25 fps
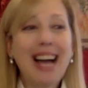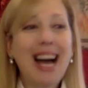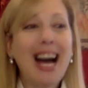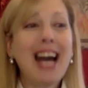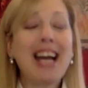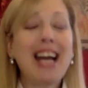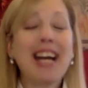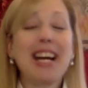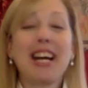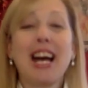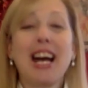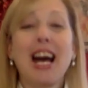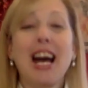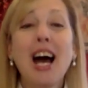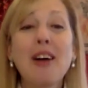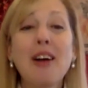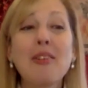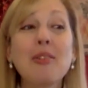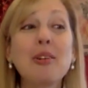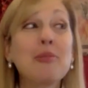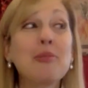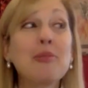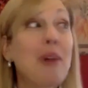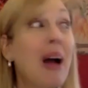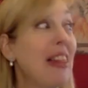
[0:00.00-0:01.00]
I
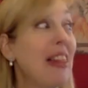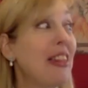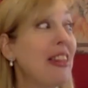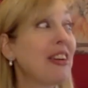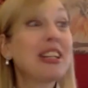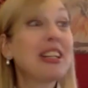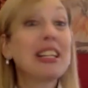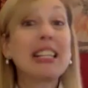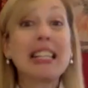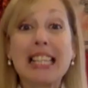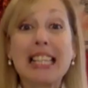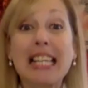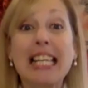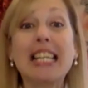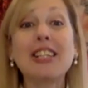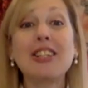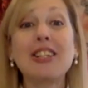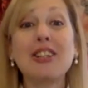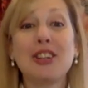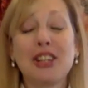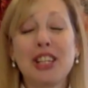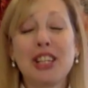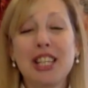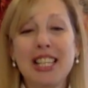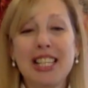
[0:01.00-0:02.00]
would rather clean
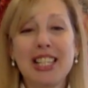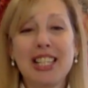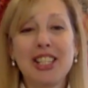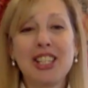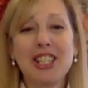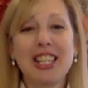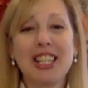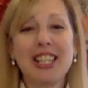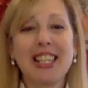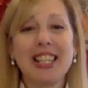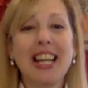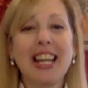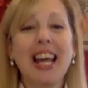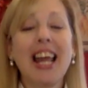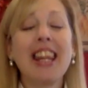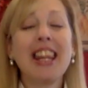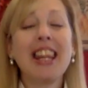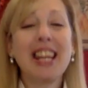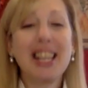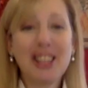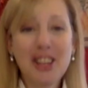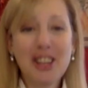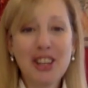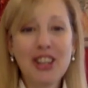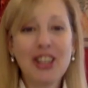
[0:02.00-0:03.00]
your kitchen
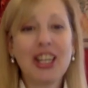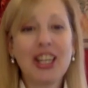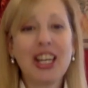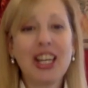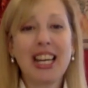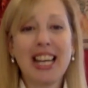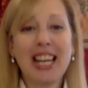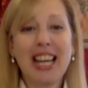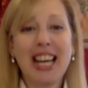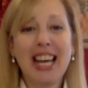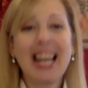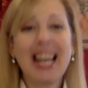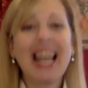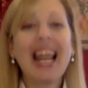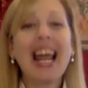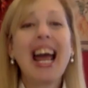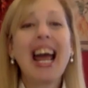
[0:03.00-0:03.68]
than cook in it.